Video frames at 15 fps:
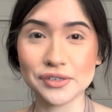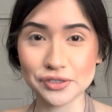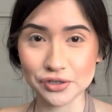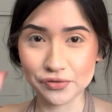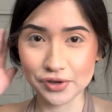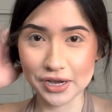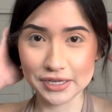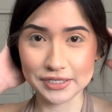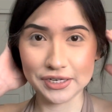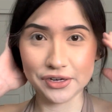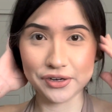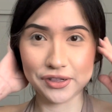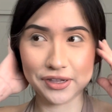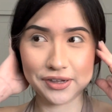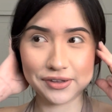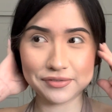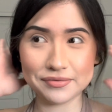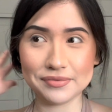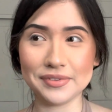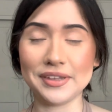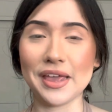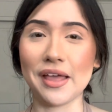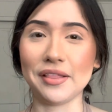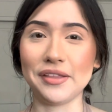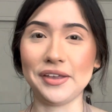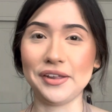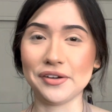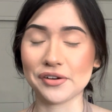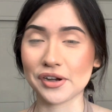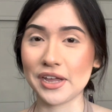So if you guys hear like
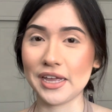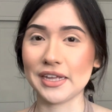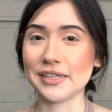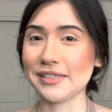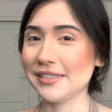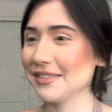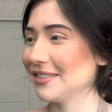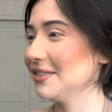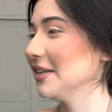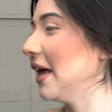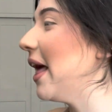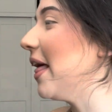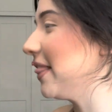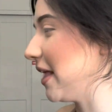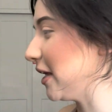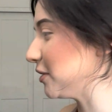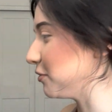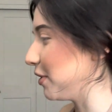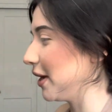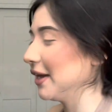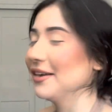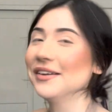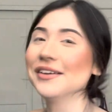yelling or kids, that's why.